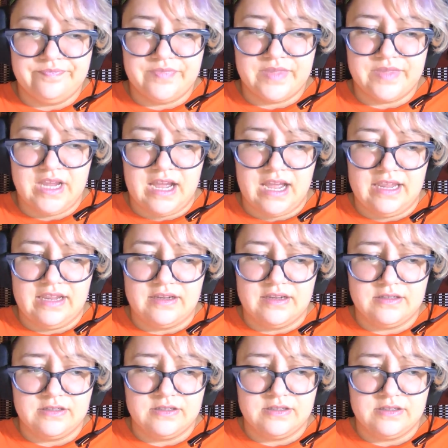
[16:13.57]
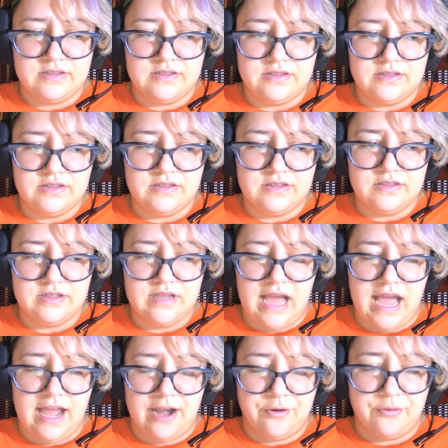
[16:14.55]
I
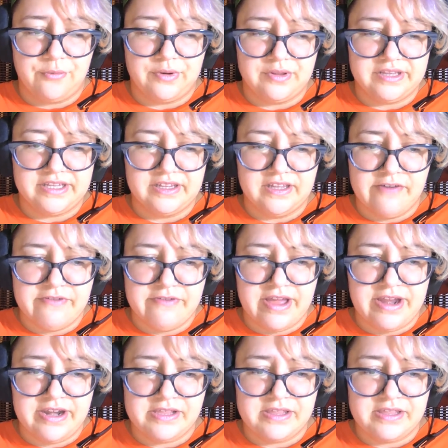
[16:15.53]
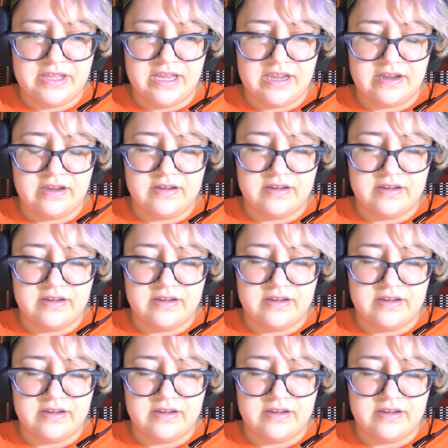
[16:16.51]
I don't really love anything